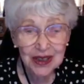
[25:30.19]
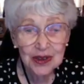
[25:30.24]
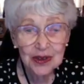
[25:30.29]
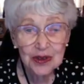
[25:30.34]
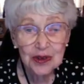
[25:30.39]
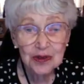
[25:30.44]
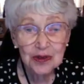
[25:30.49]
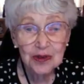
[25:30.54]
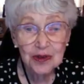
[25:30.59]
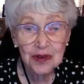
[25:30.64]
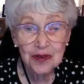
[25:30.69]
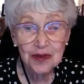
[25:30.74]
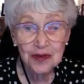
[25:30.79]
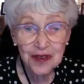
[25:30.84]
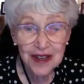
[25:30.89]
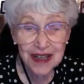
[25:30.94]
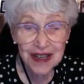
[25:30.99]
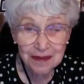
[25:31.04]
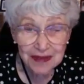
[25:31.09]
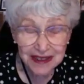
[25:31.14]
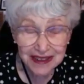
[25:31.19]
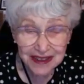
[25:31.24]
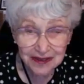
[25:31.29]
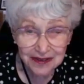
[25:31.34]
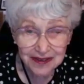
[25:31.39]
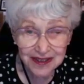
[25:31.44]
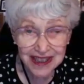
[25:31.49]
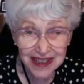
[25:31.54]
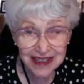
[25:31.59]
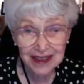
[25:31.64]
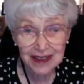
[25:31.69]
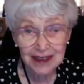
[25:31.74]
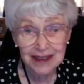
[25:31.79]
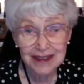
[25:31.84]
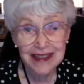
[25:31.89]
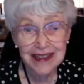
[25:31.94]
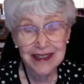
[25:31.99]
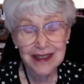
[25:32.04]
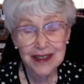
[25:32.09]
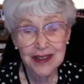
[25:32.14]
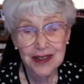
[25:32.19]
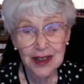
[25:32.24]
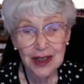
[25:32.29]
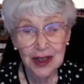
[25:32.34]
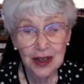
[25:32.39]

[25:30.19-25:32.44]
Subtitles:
To family violence,